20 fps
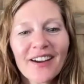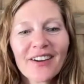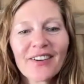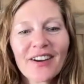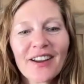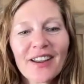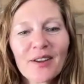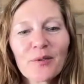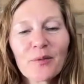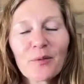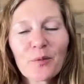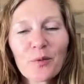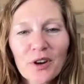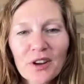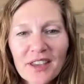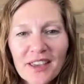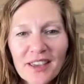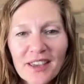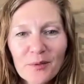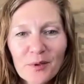All right,
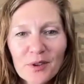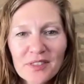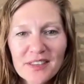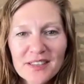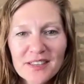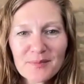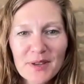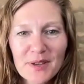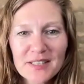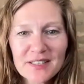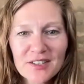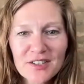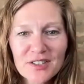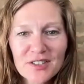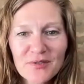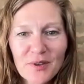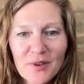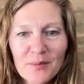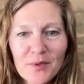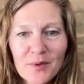working with these
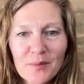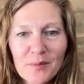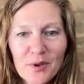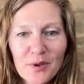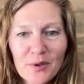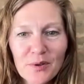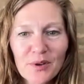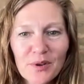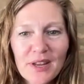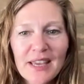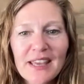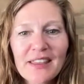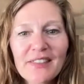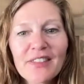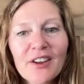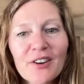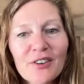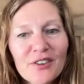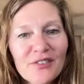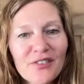messages from the moon
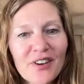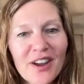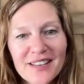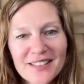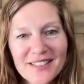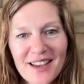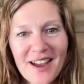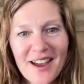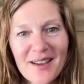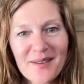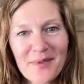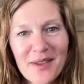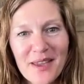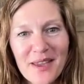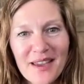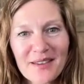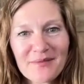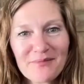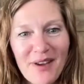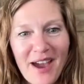in their divine
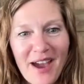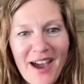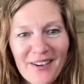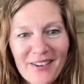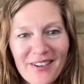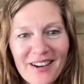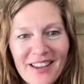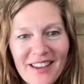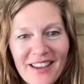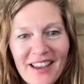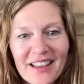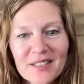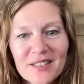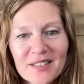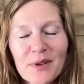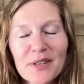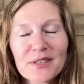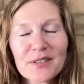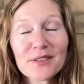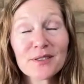timing and patterning has
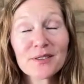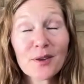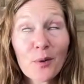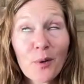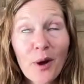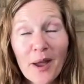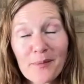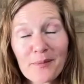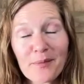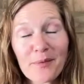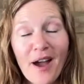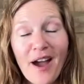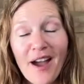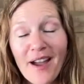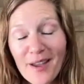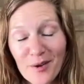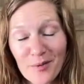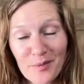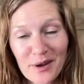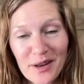been so
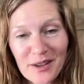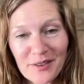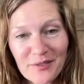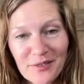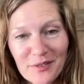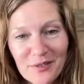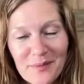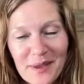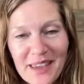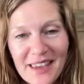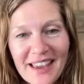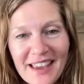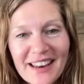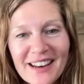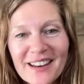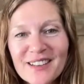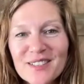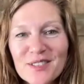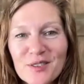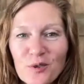eye-opening for me, and
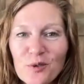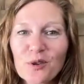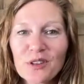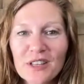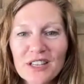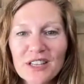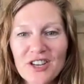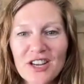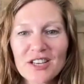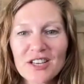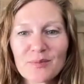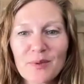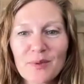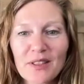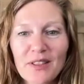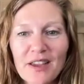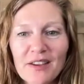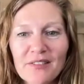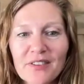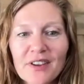it has totally changed my
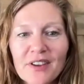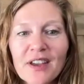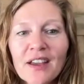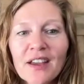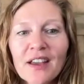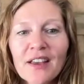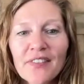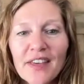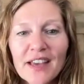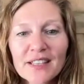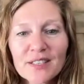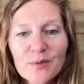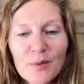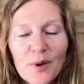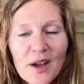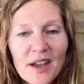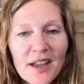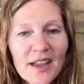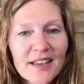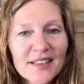life. That's
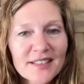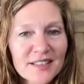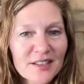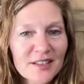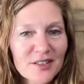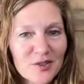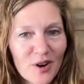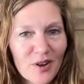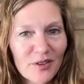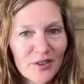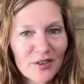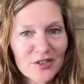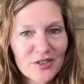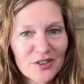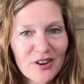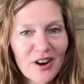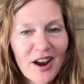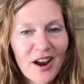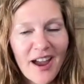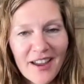why, as an
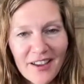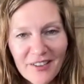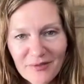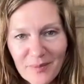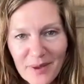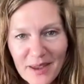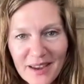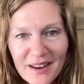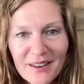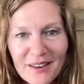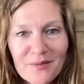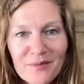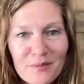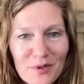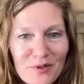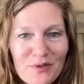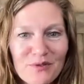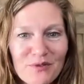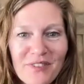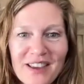astrologer, I have made the
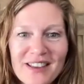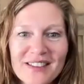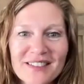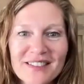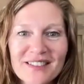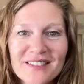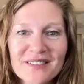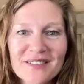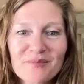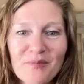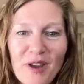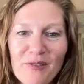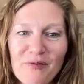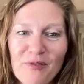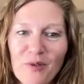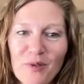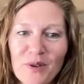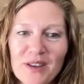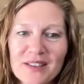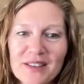moon phases my
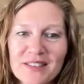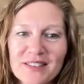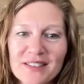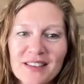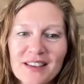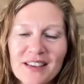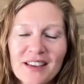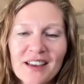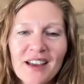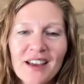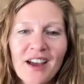focus.